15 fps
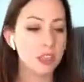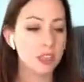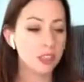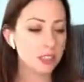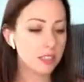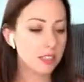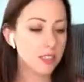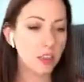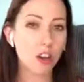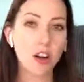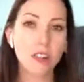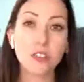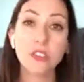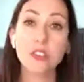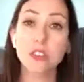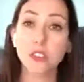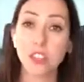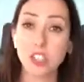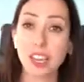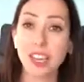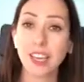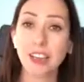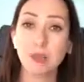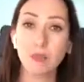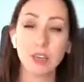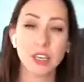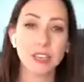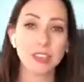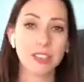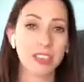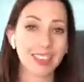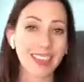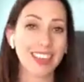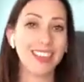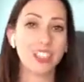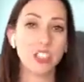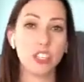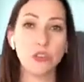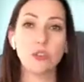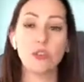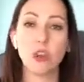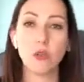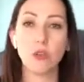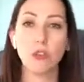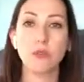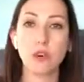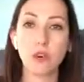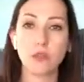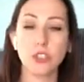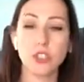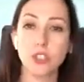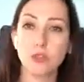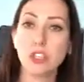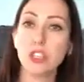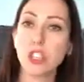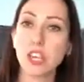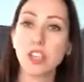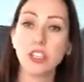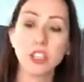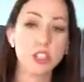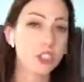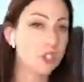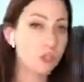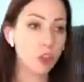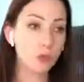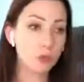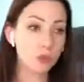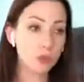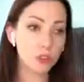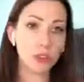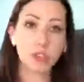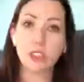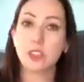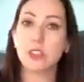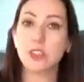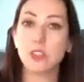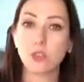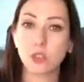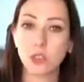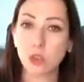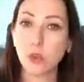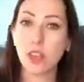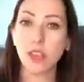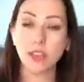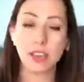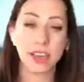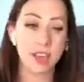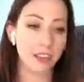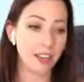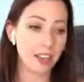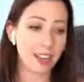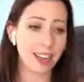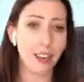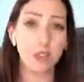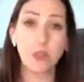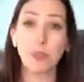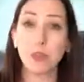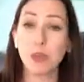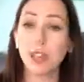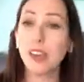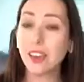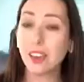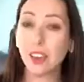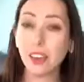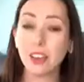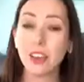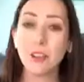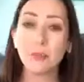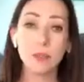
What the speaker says: This is a constant check-in, because again, as you grow and evolve and shift and change, so will the things that you're doing, how you're being.